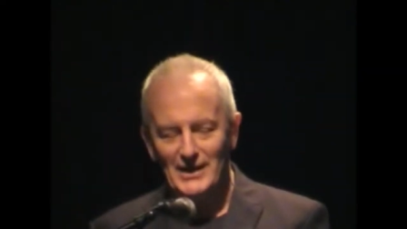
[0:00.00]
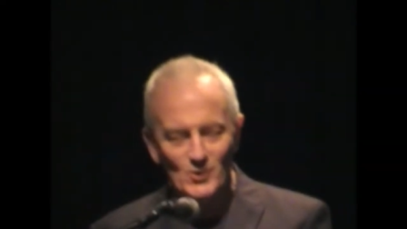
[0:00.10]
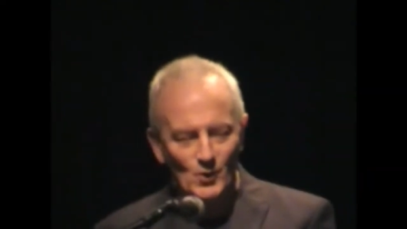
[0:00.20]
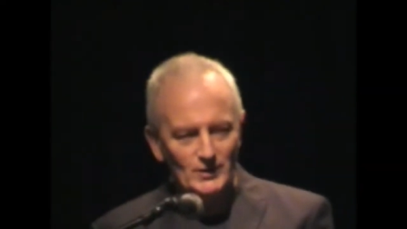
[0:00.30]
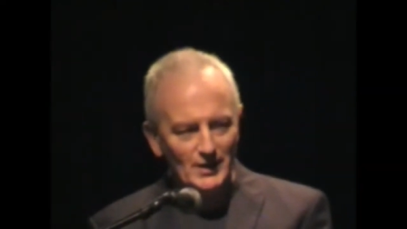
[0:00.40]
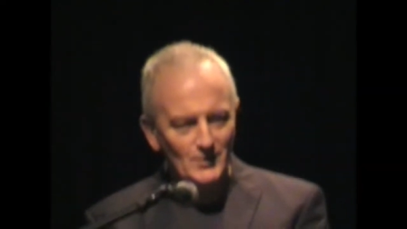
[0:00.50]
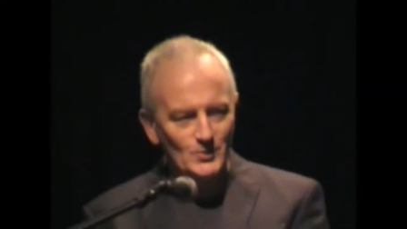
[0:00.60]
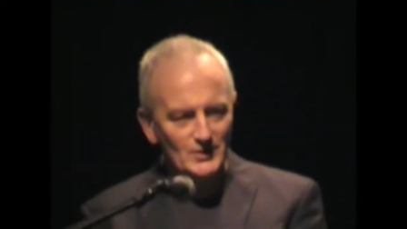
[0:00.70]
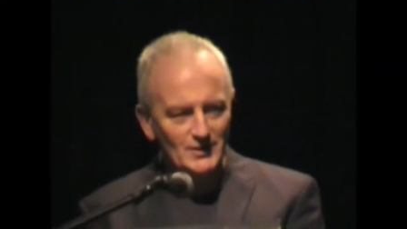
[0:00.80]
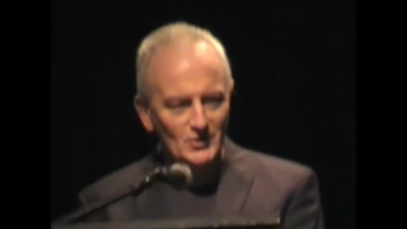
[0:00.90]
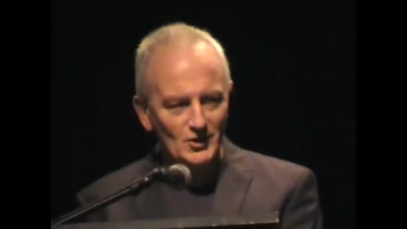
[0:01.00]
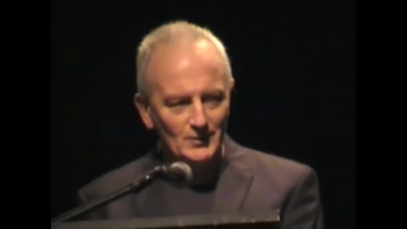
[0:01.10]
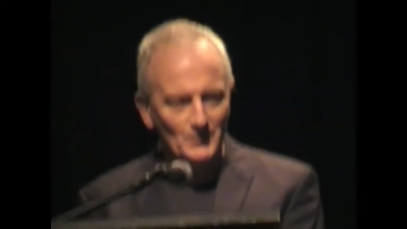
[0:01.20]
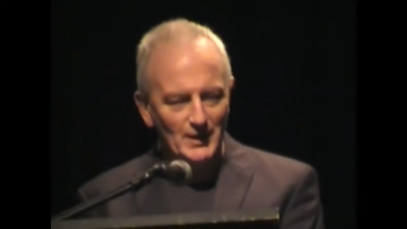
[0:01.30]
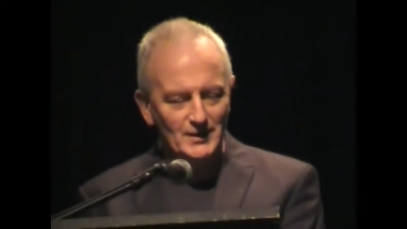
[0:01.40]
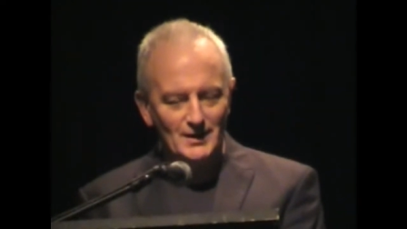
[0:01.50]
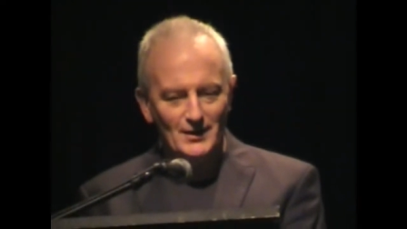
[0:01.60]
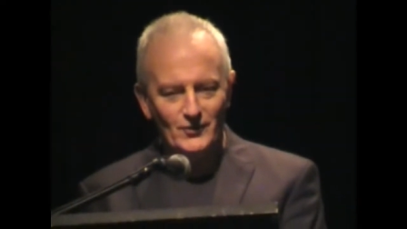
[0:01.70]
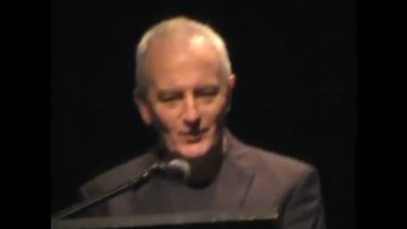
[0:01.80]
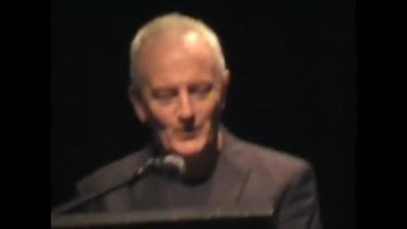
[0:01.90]
don't think it was the sun
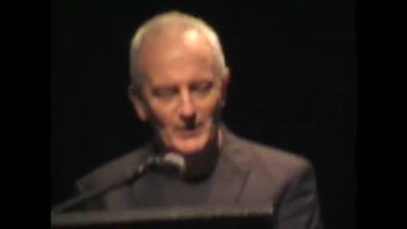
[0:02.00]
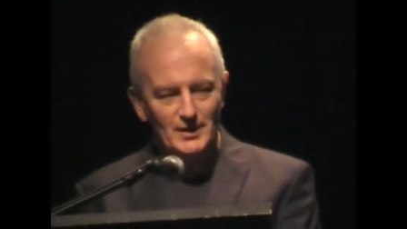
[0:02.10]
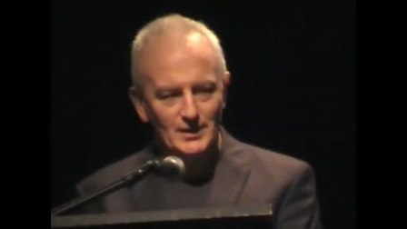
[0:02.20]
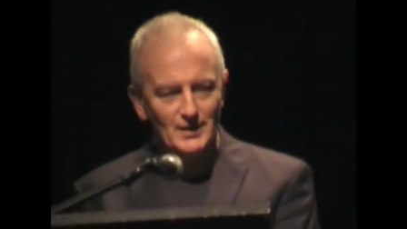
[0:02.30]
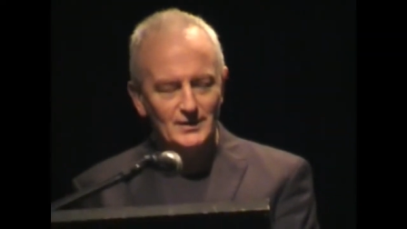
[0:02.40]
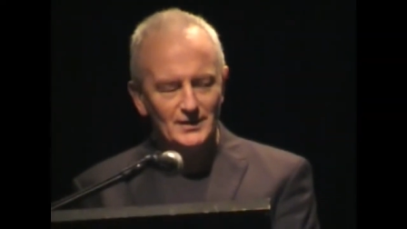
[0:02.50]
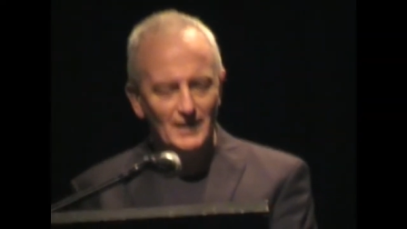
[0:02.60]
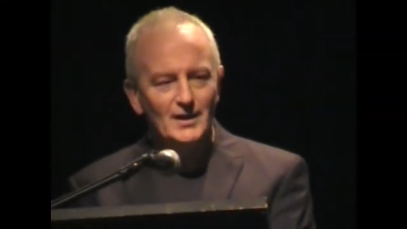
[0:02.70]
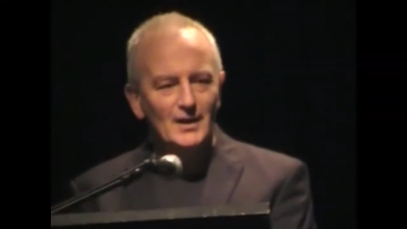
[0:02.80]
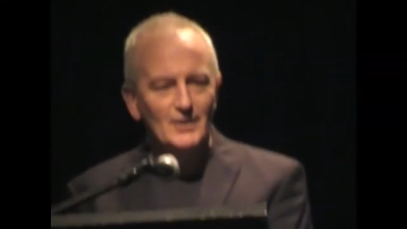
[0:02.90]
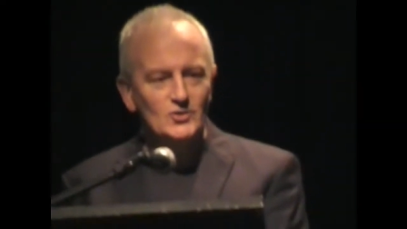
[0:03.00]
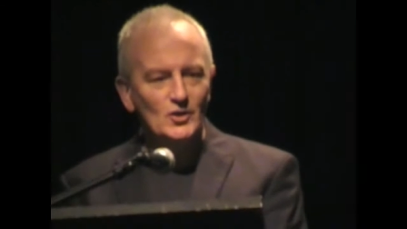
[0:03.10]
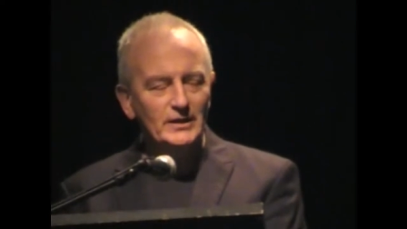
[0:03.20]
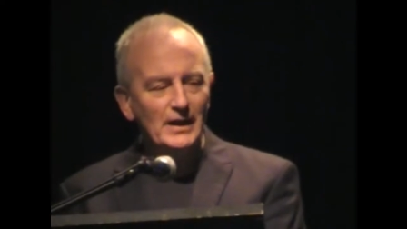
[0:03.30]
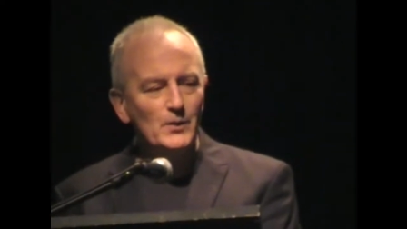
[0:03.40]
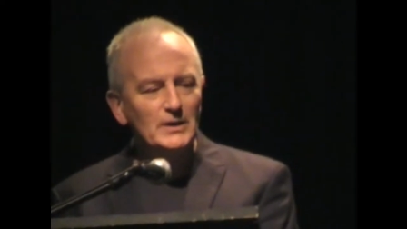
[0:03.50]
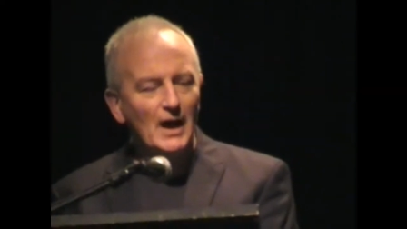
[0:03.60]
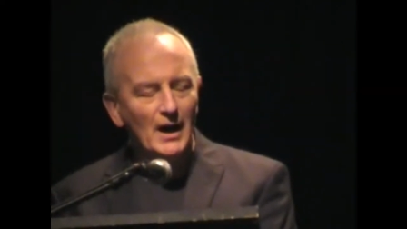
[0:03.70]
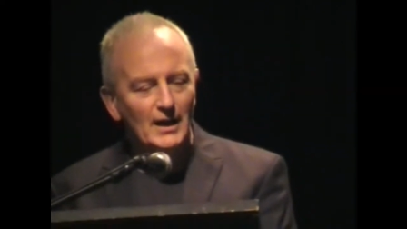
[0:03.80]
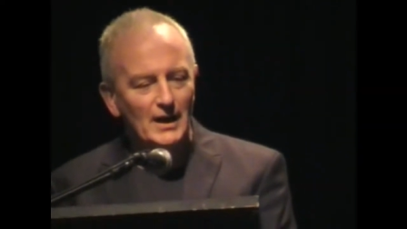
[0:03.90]
myself. So they were the
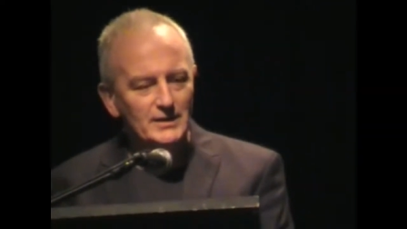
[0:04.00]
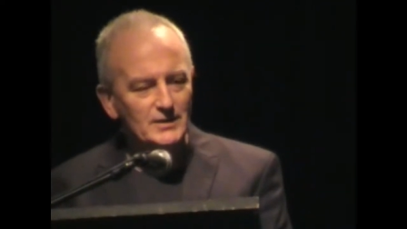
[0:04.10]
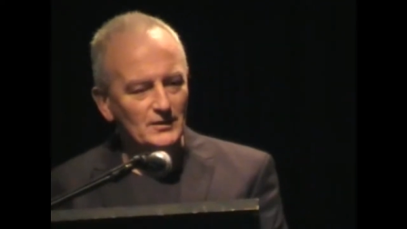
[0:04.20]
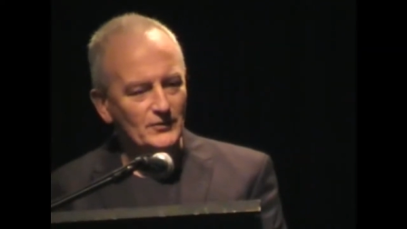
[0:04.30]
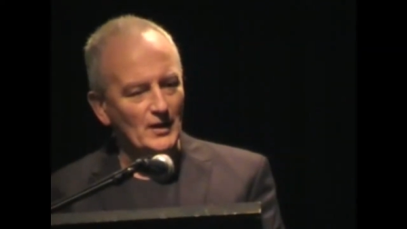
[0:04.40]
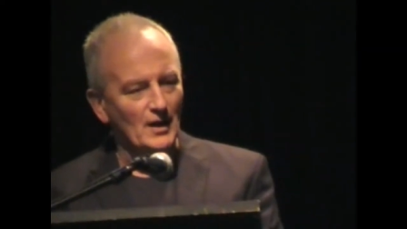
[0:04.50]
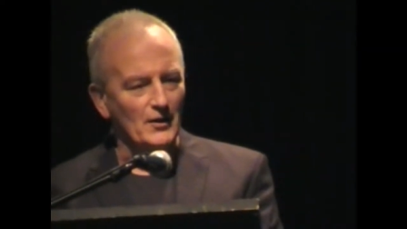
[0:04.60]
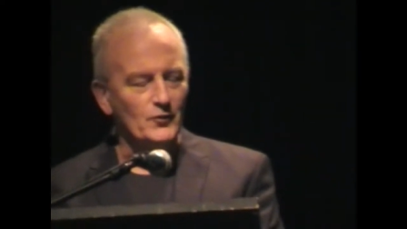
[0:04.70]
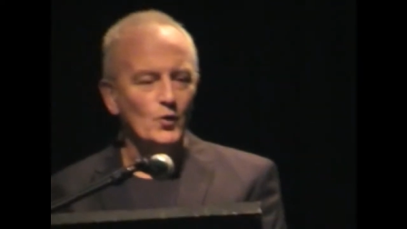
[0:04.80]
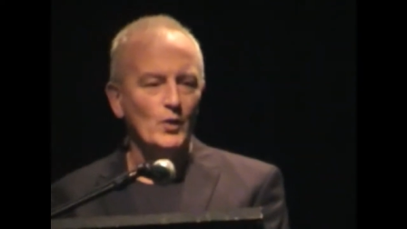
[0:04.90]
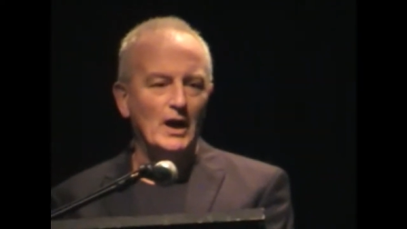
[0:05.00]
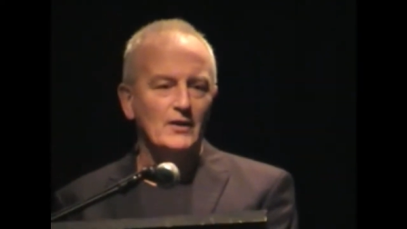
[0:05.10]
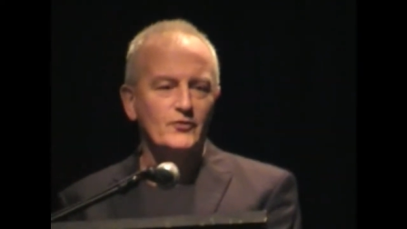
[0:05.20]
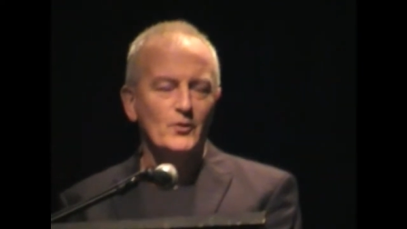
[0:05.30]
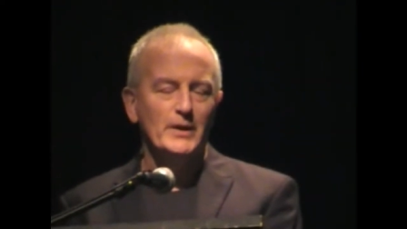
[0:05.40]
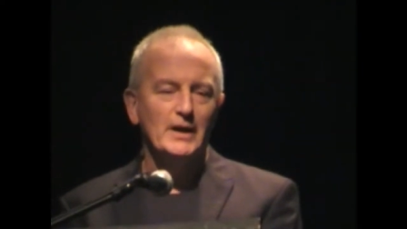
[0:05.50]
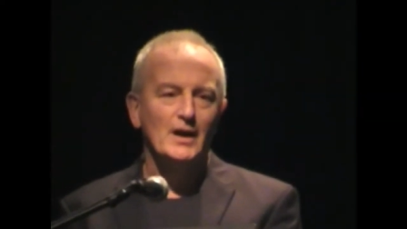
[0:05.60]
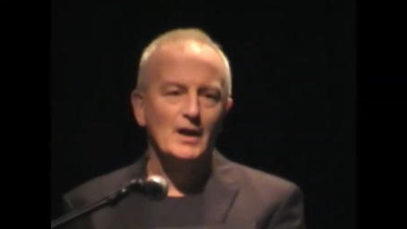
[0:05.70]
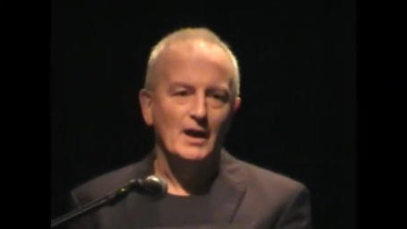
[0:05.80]
highlights of Coolard for me.